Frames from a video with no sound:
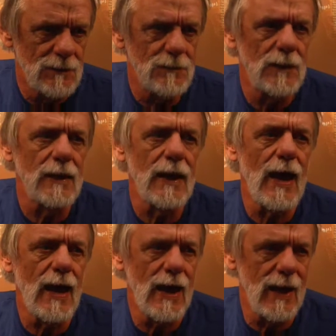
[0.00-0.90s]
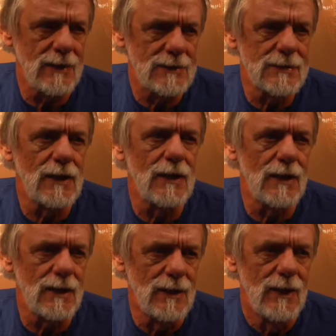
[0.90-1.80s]
when they had
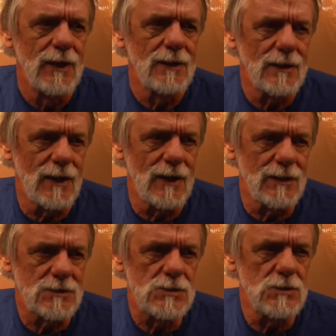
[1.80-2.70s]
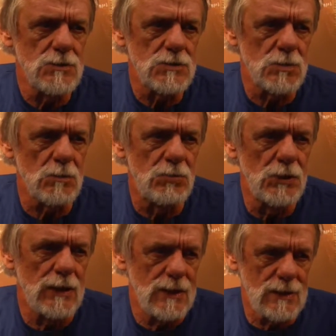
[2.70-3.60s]
uh, uh, students were
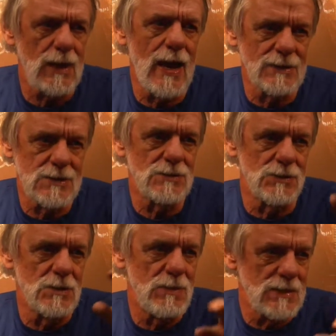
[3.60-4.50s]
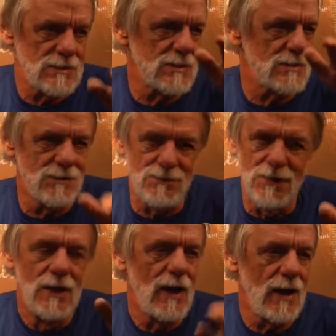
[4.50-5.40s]
put in classes on the basis of
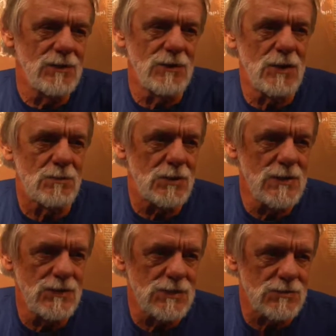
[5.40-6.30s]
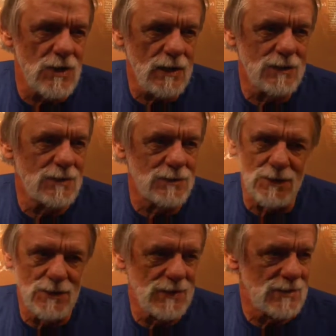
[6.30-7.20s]
either their previous record
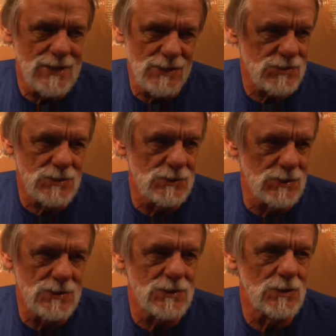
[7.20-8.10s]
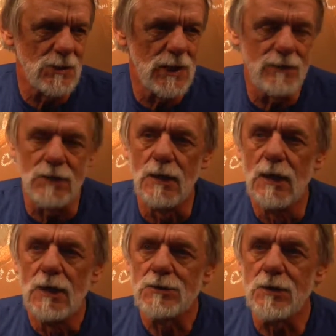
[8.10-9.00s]
or their test scores or whatever.
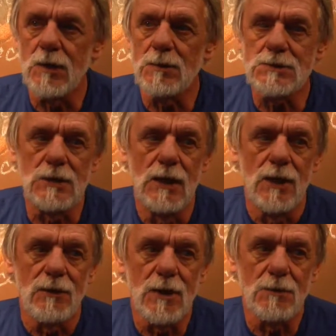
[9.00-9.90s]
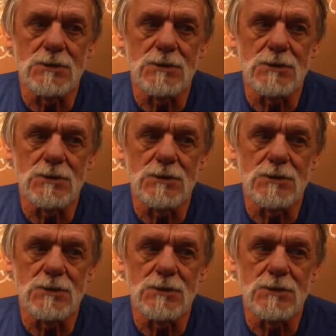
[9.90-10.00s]
So there was a there